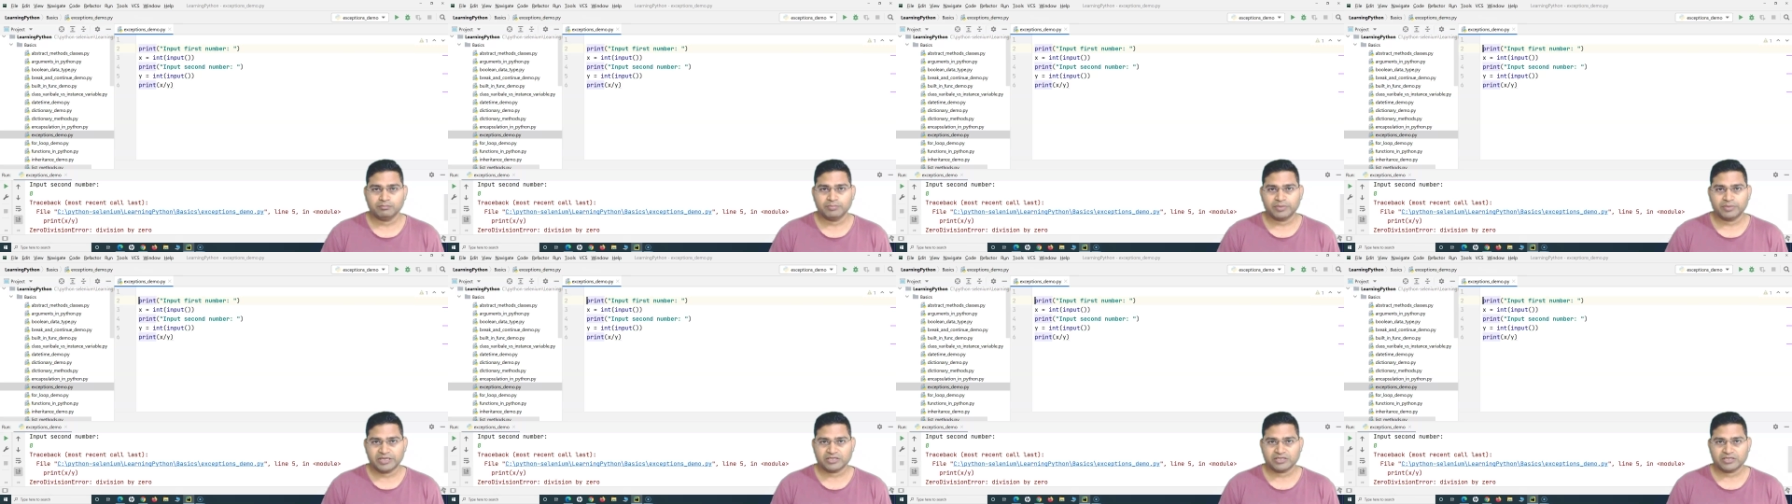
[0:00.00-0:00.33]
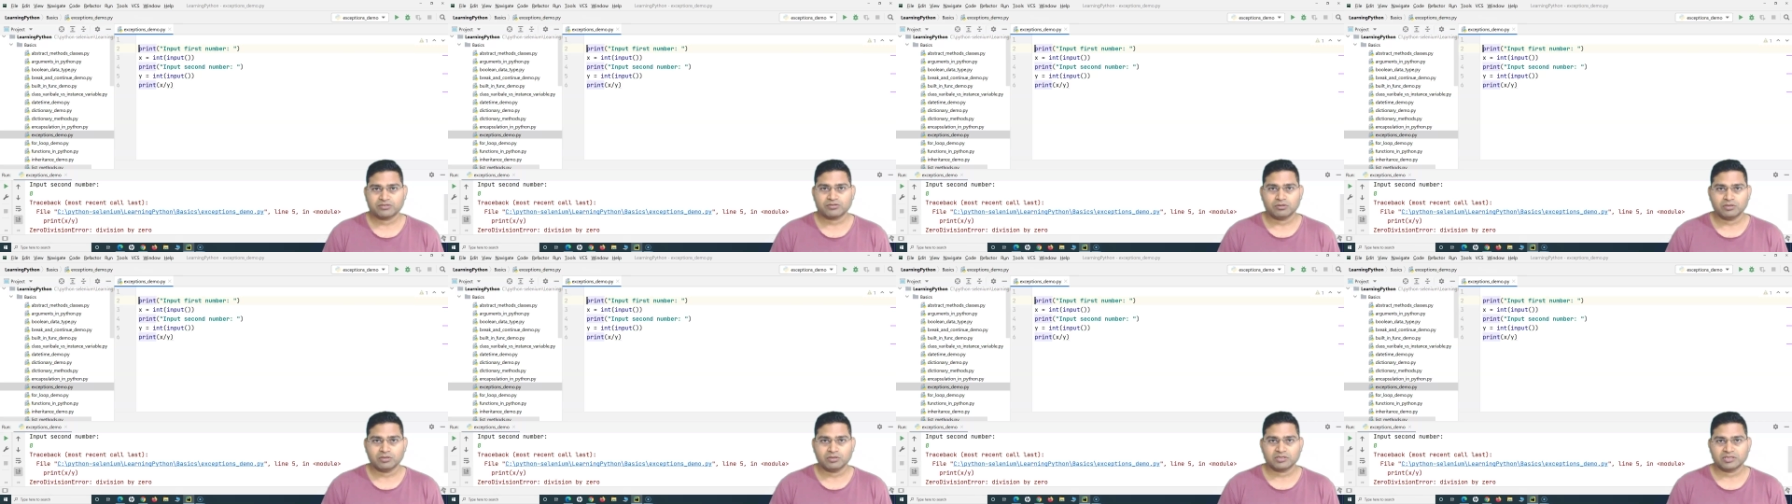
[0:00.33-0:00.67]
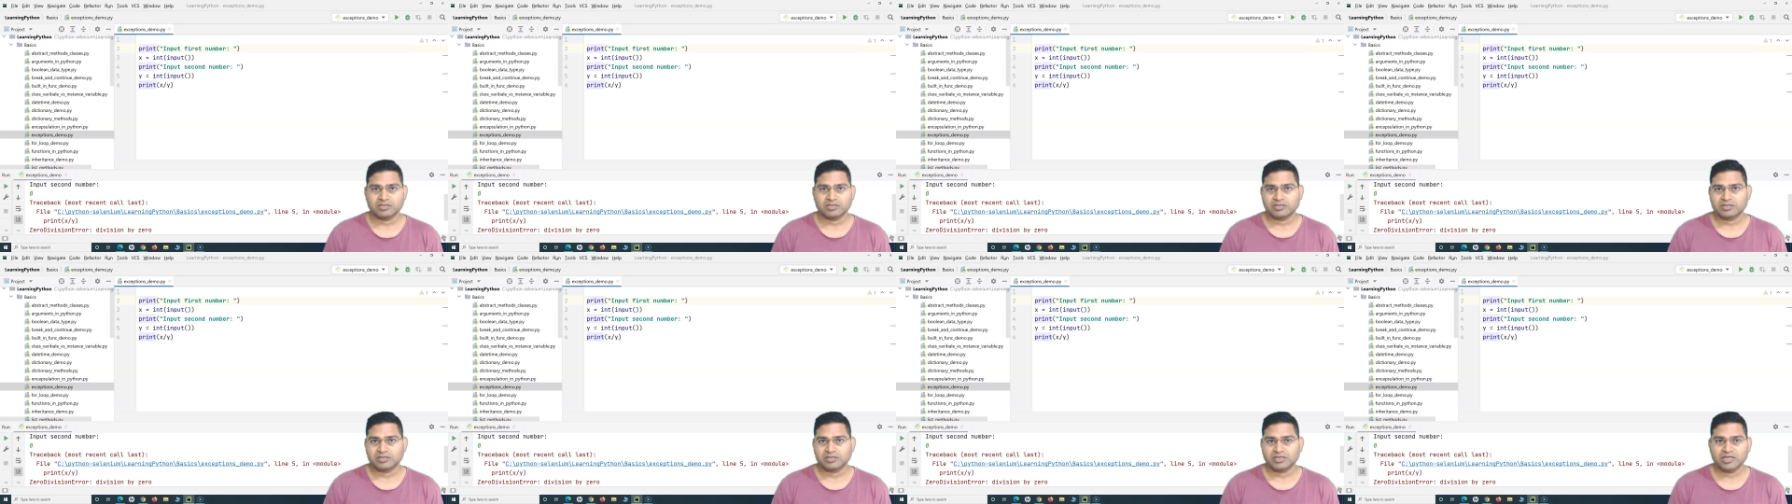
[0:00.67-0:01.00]
based on
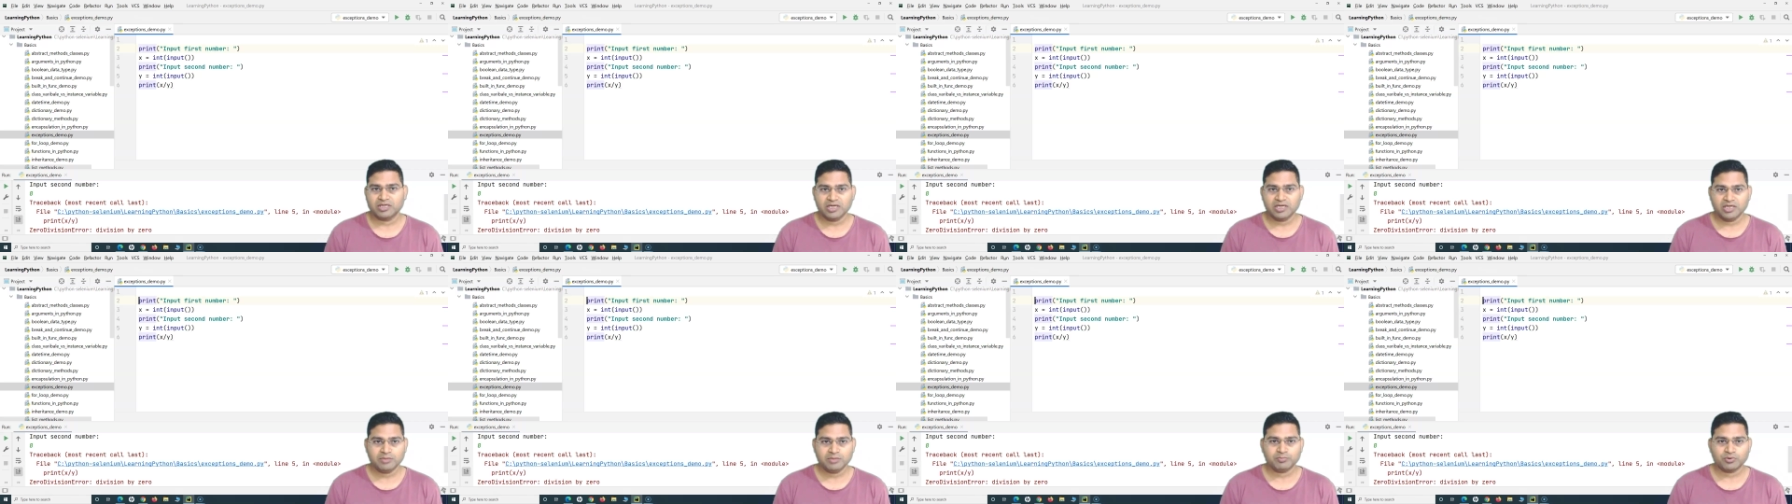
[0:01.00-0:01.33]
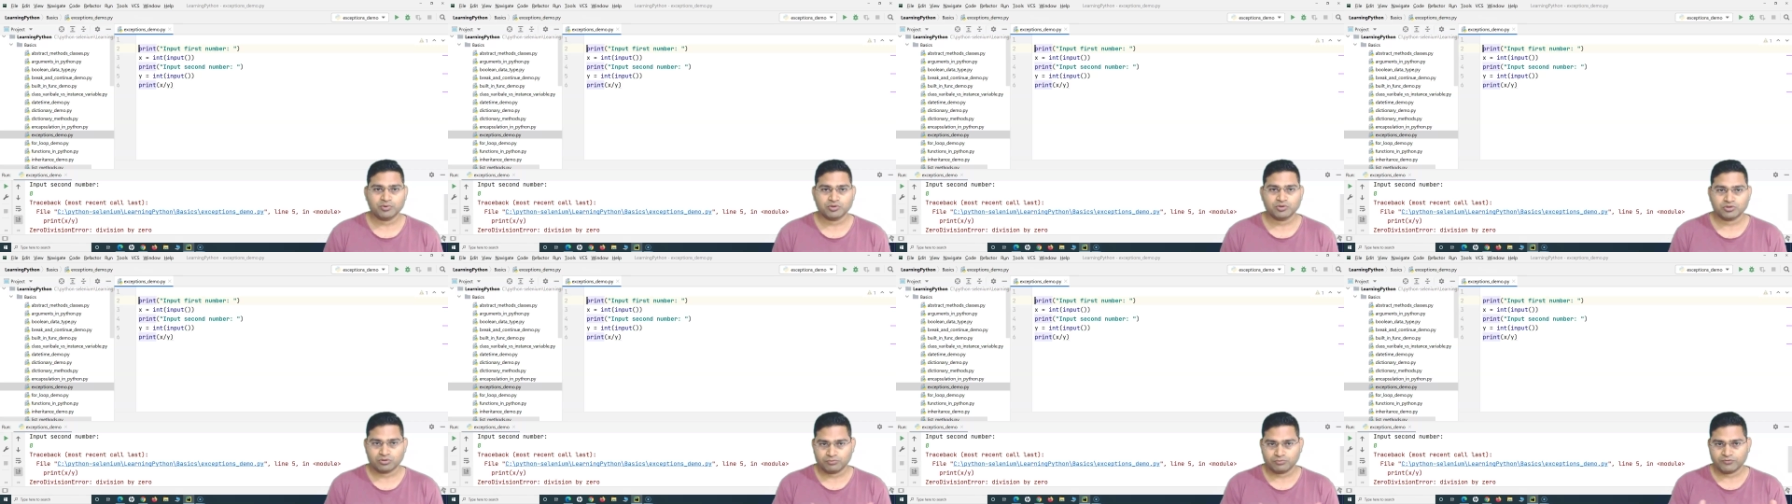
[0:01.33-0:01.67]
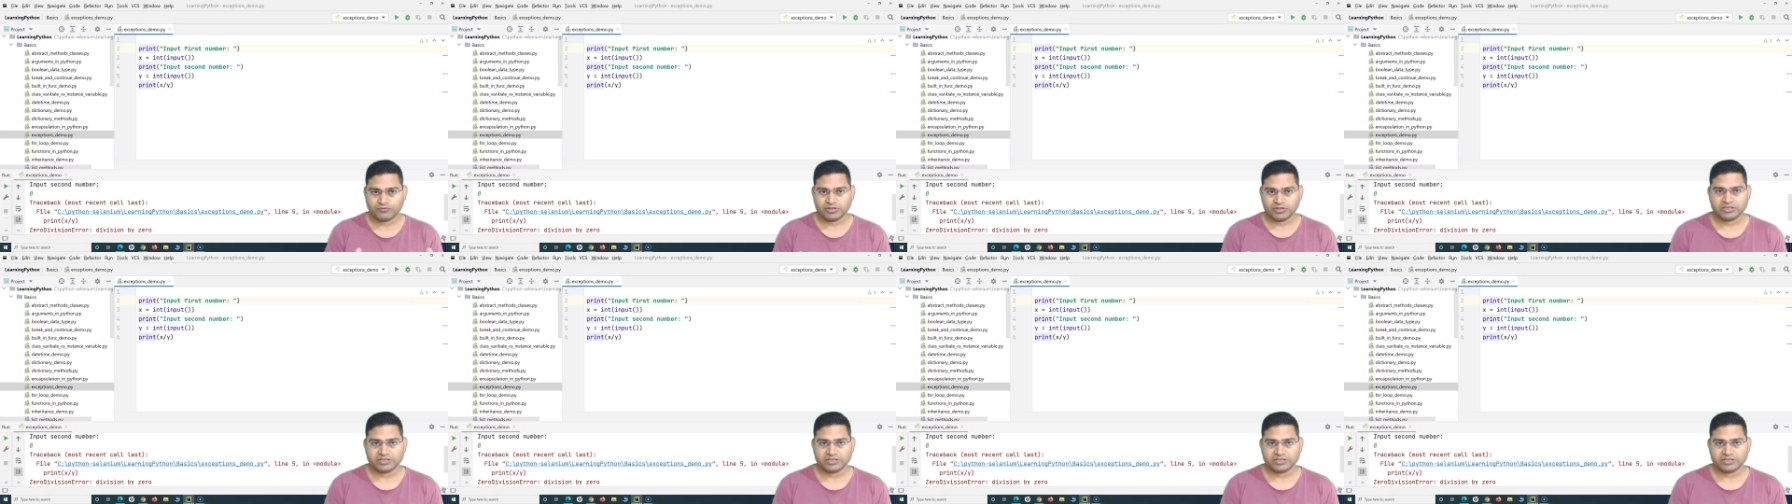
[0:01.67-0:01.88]
certain inputs so for